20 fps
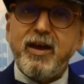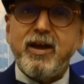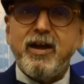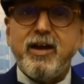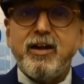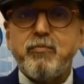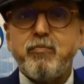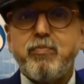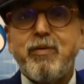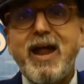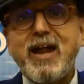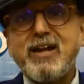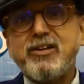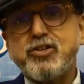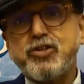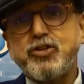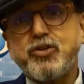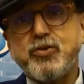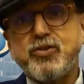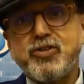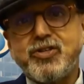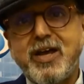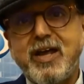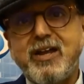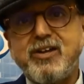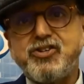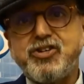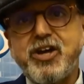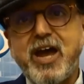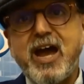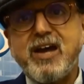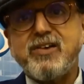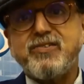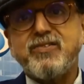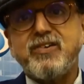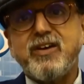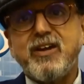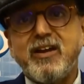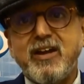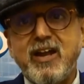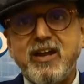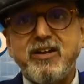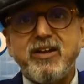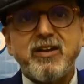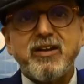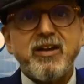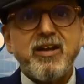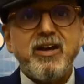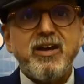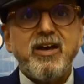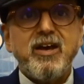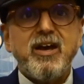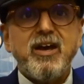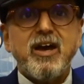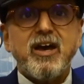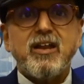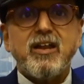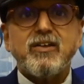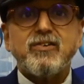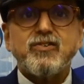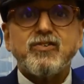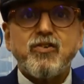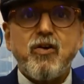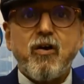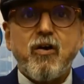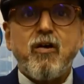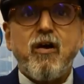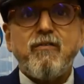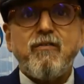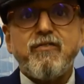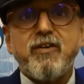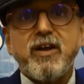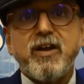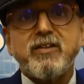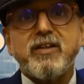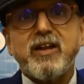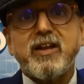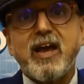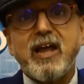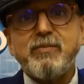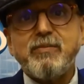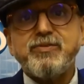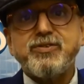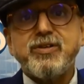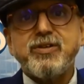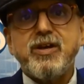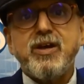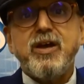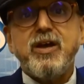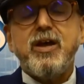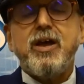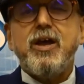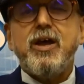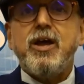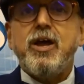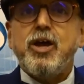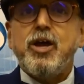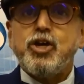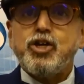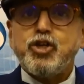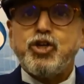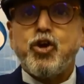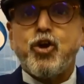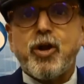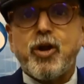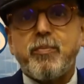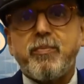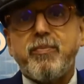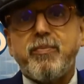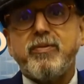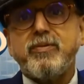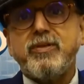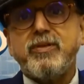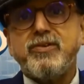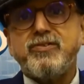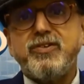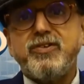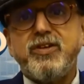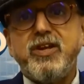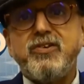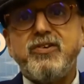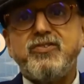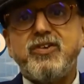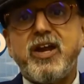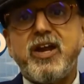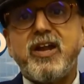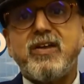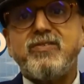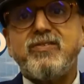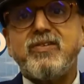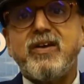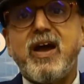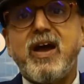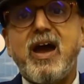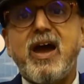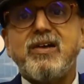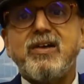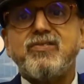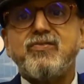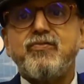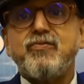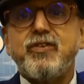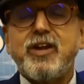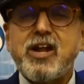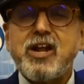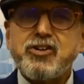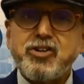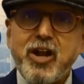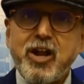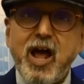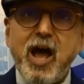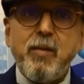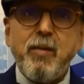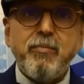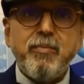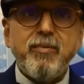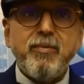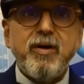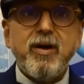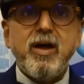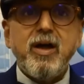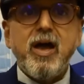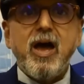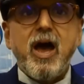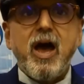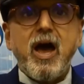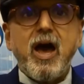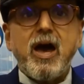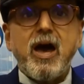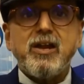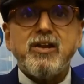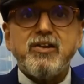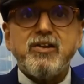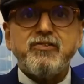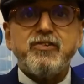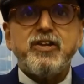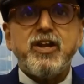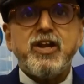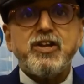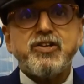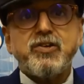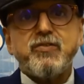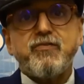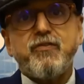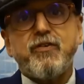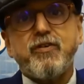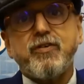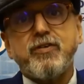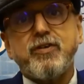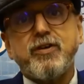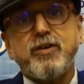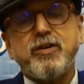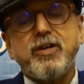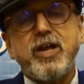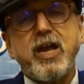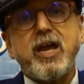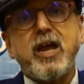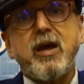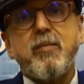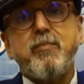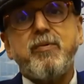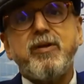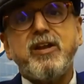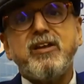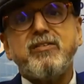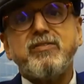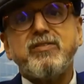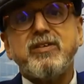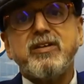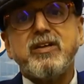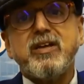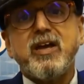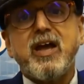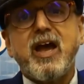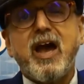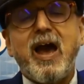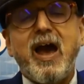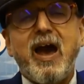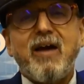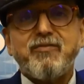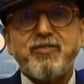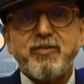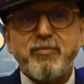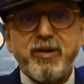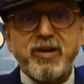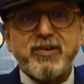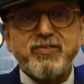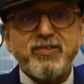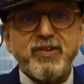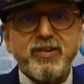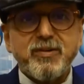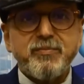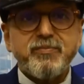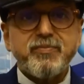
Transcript: it plans to sell shares in London in a stock offering that helps shore up the city's status as financial hub and destination for tech companies after Brexit.